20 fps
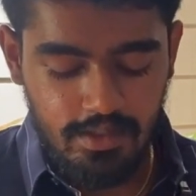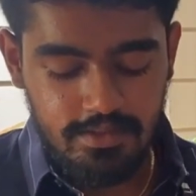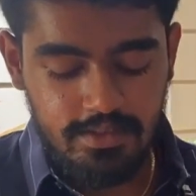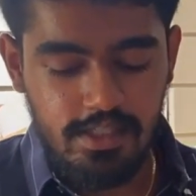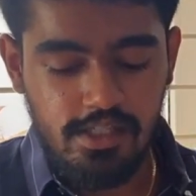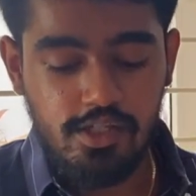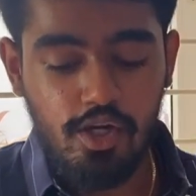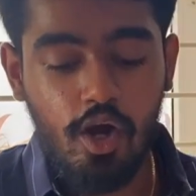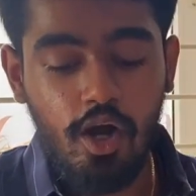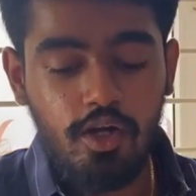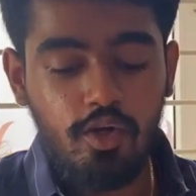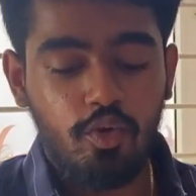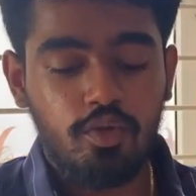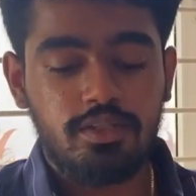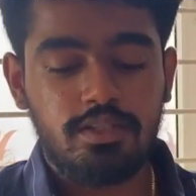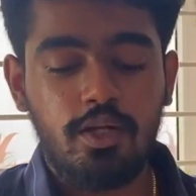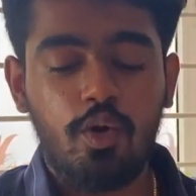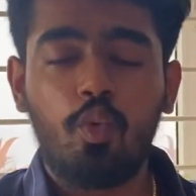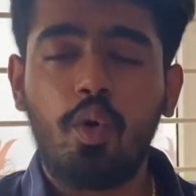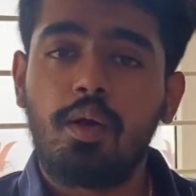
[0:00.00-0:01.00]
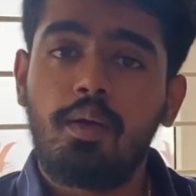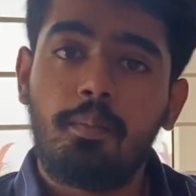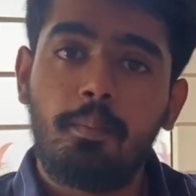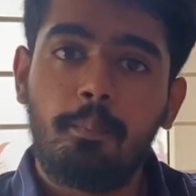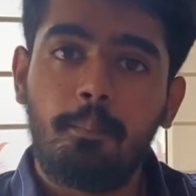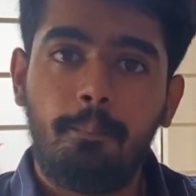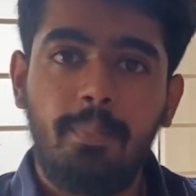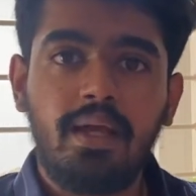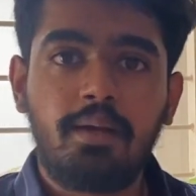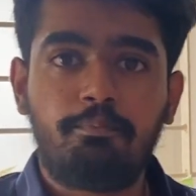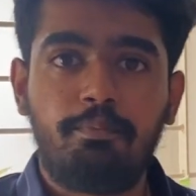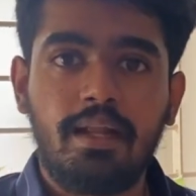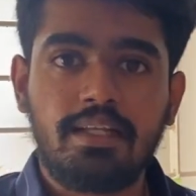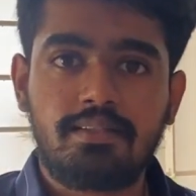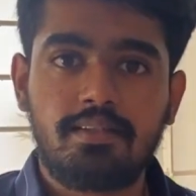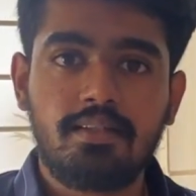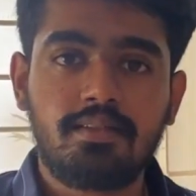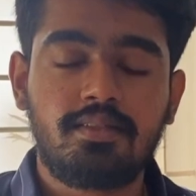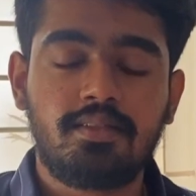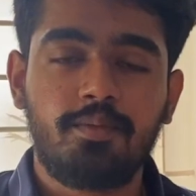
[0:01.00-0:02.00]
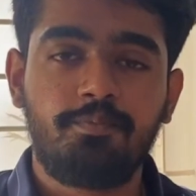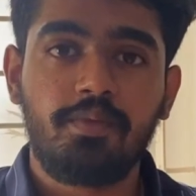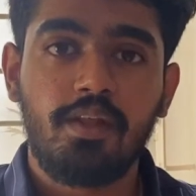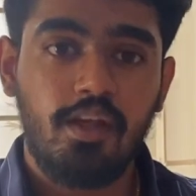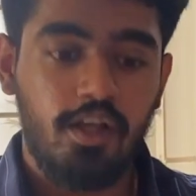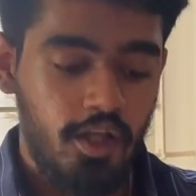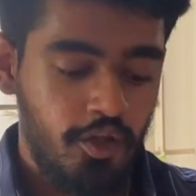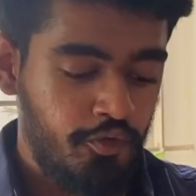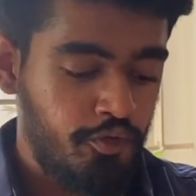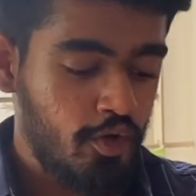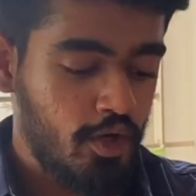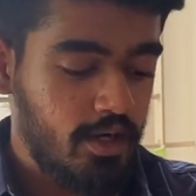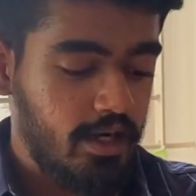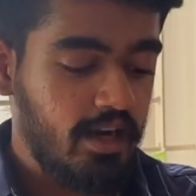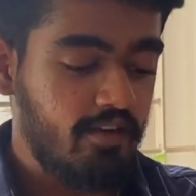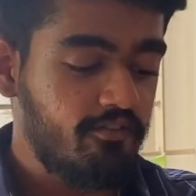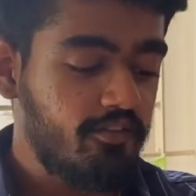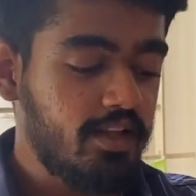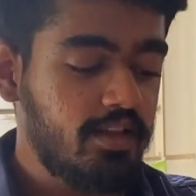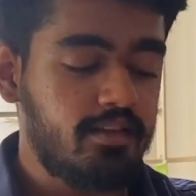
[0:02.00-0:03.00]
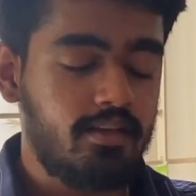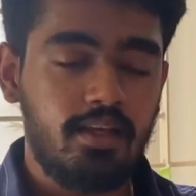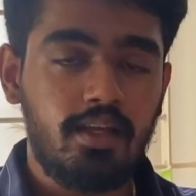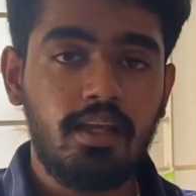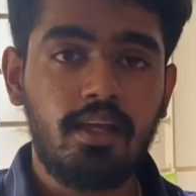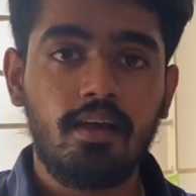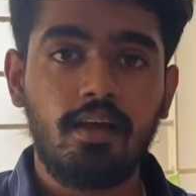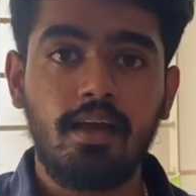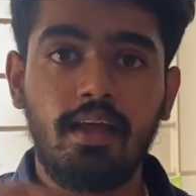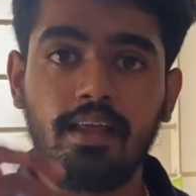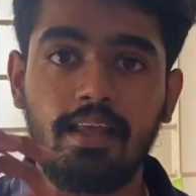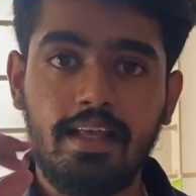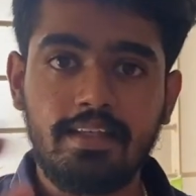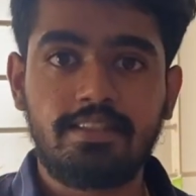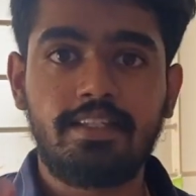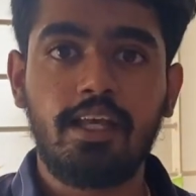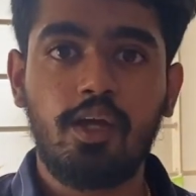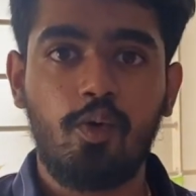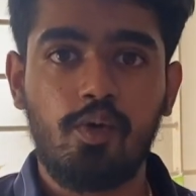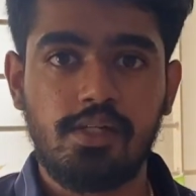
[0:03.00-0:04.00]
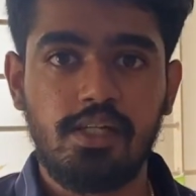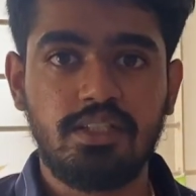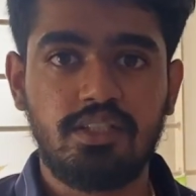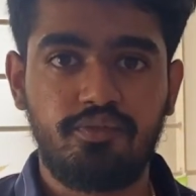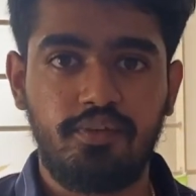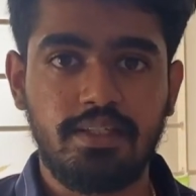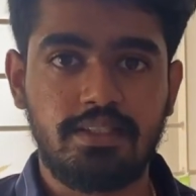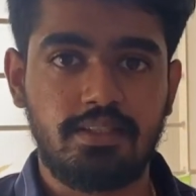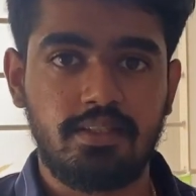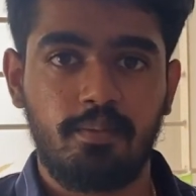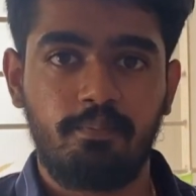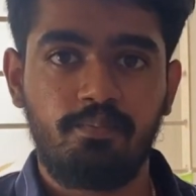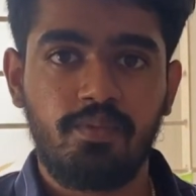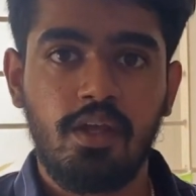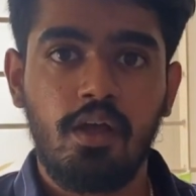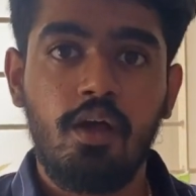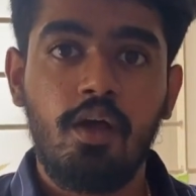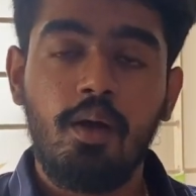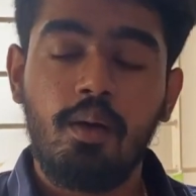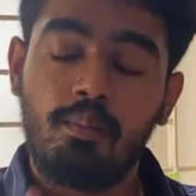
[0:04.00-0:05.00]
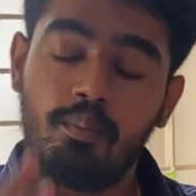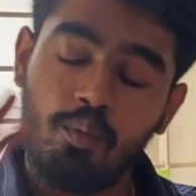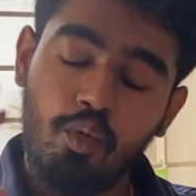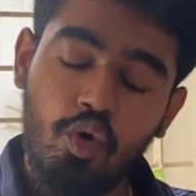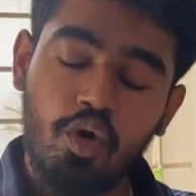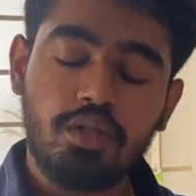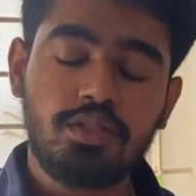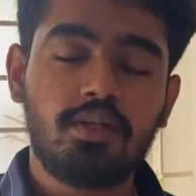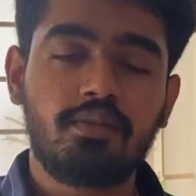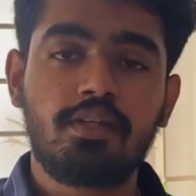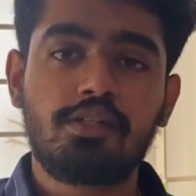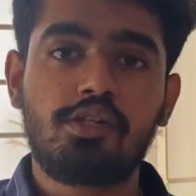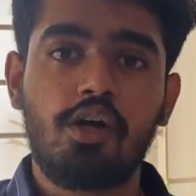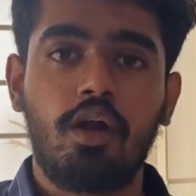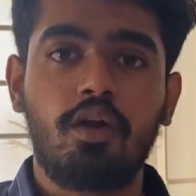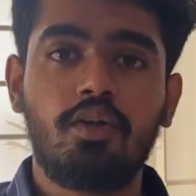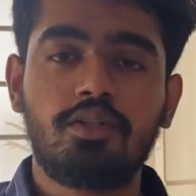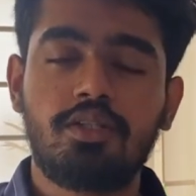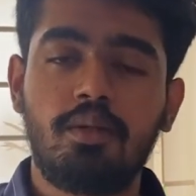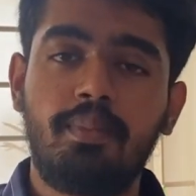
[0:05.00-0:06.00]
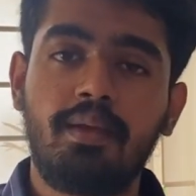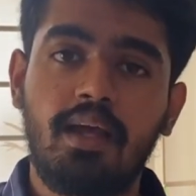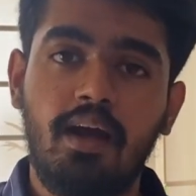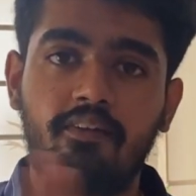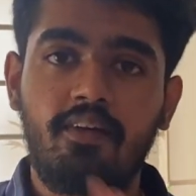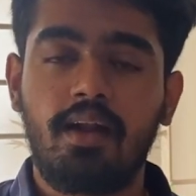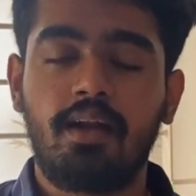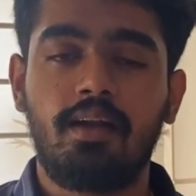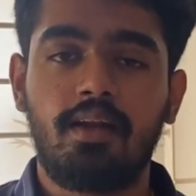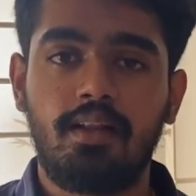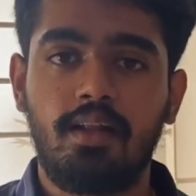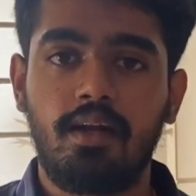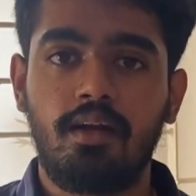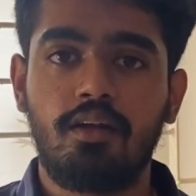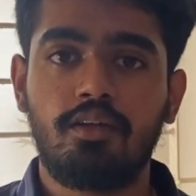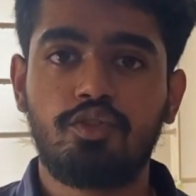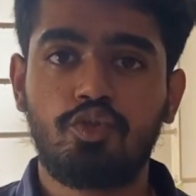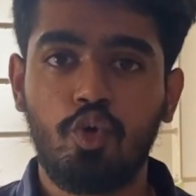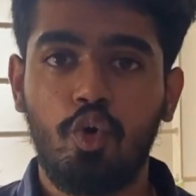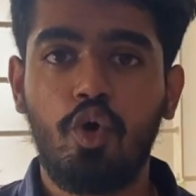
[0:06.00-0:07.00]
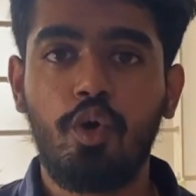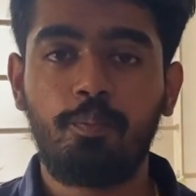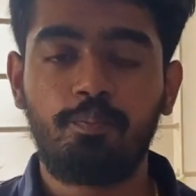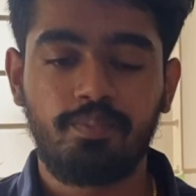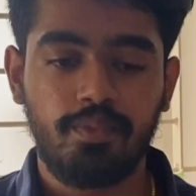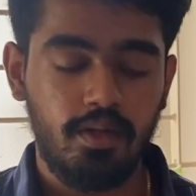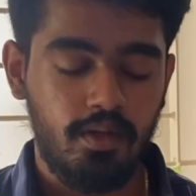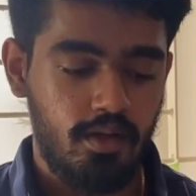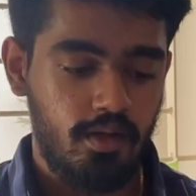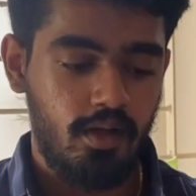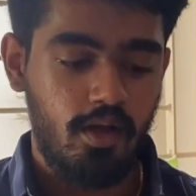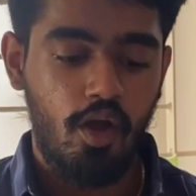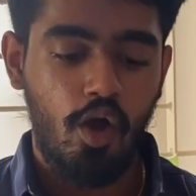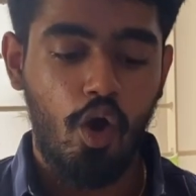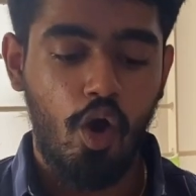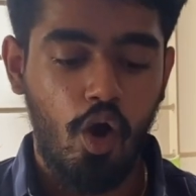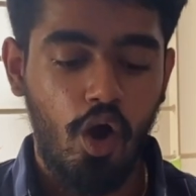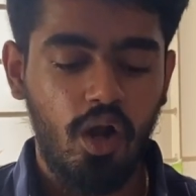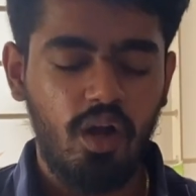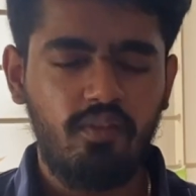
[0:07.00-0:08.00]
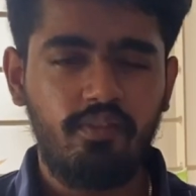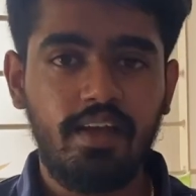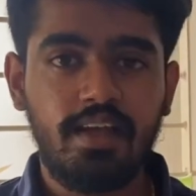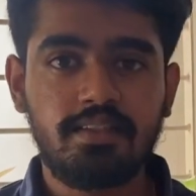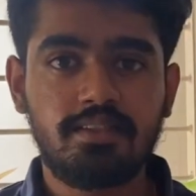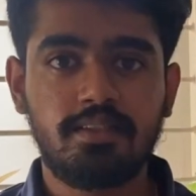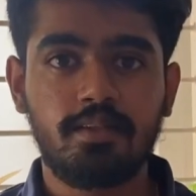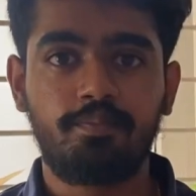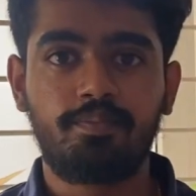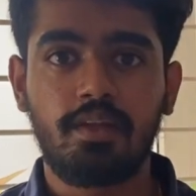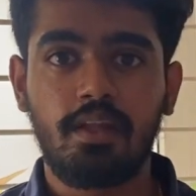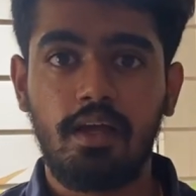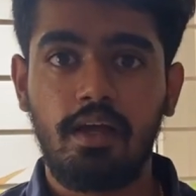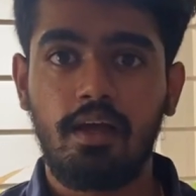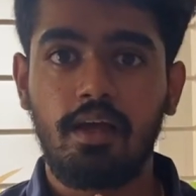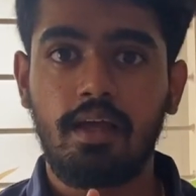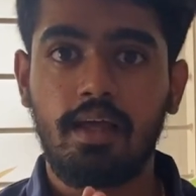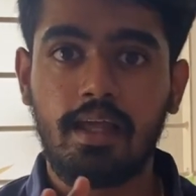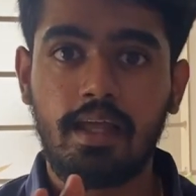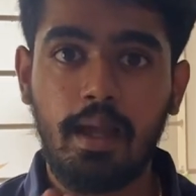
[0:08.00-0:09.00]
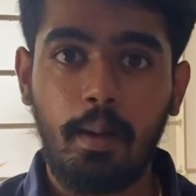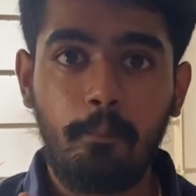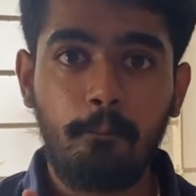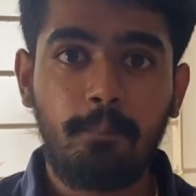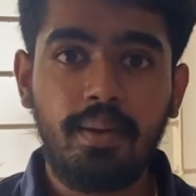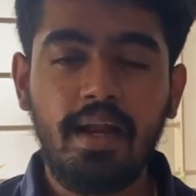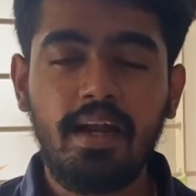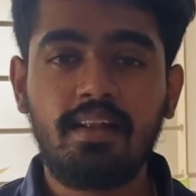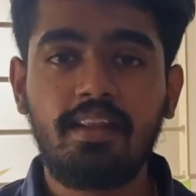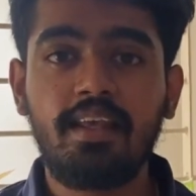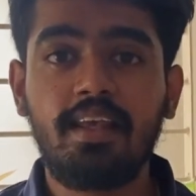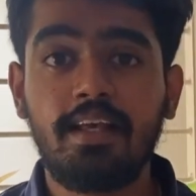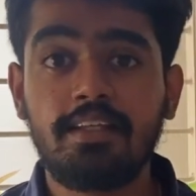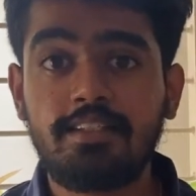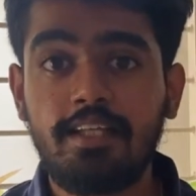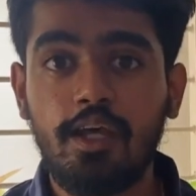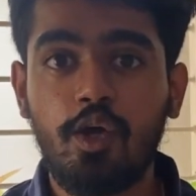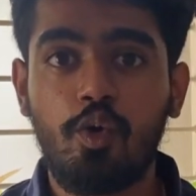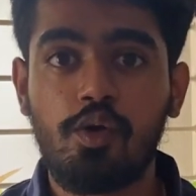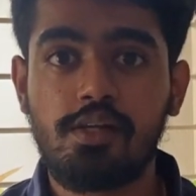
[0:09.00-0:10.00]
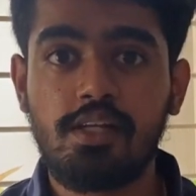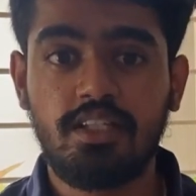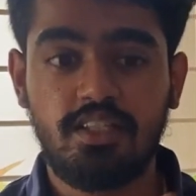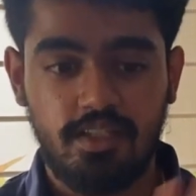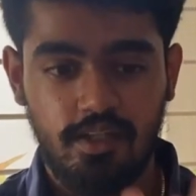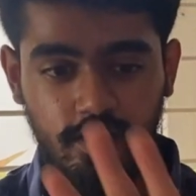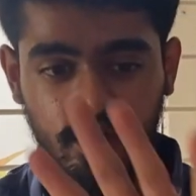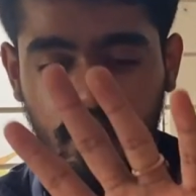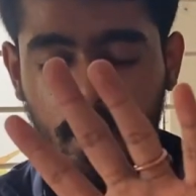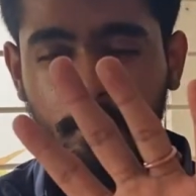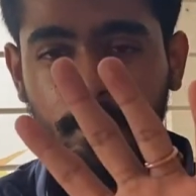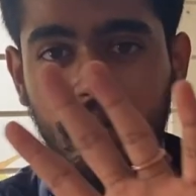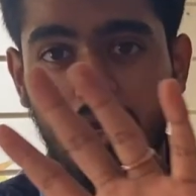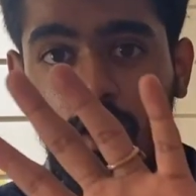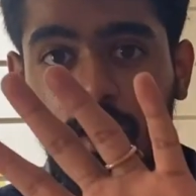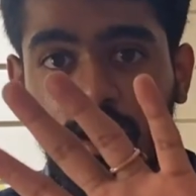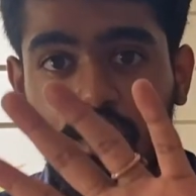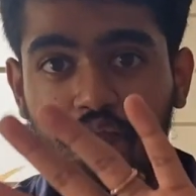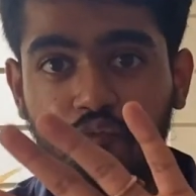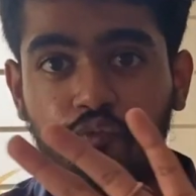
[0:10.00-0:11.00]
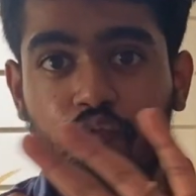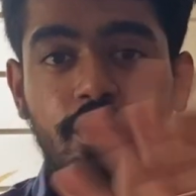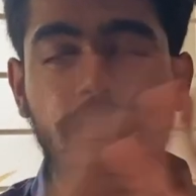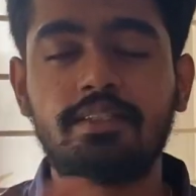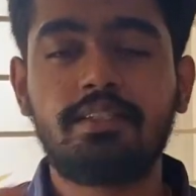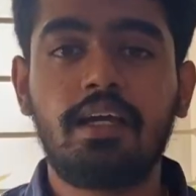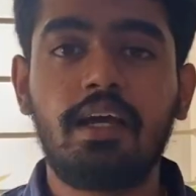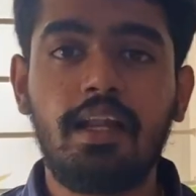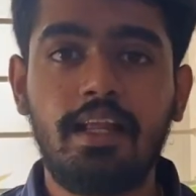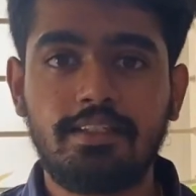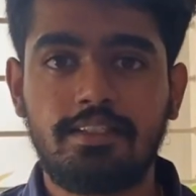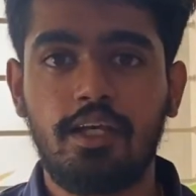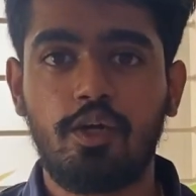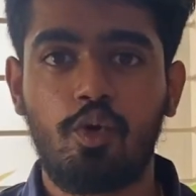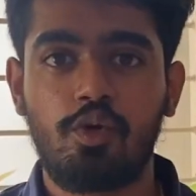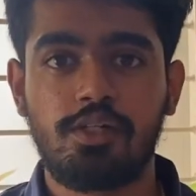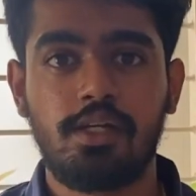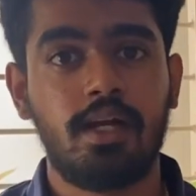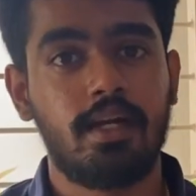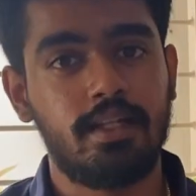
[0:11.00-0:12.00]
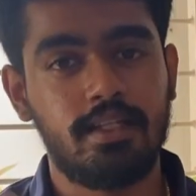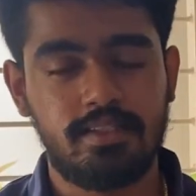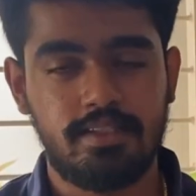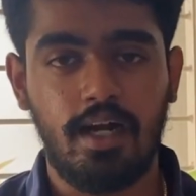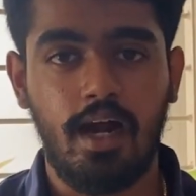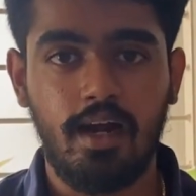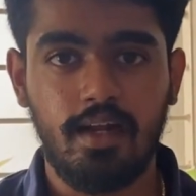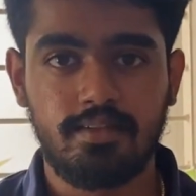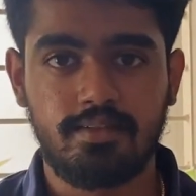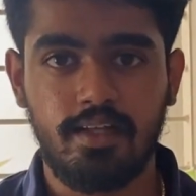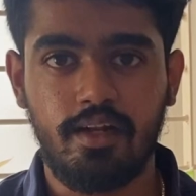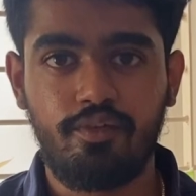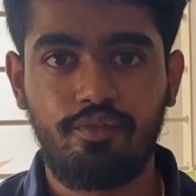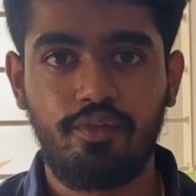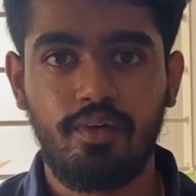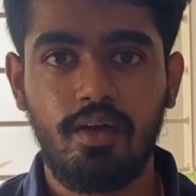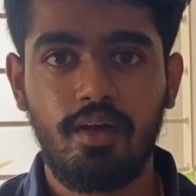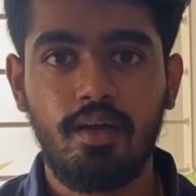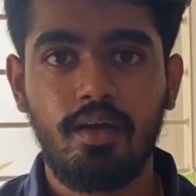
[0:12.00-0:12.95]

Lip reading: See, short notes, now one big plus is, if you are done with the essay questions first, most of the short notes will be covered under that. So always complete the essay questions. Complete every single essay question at the start itself.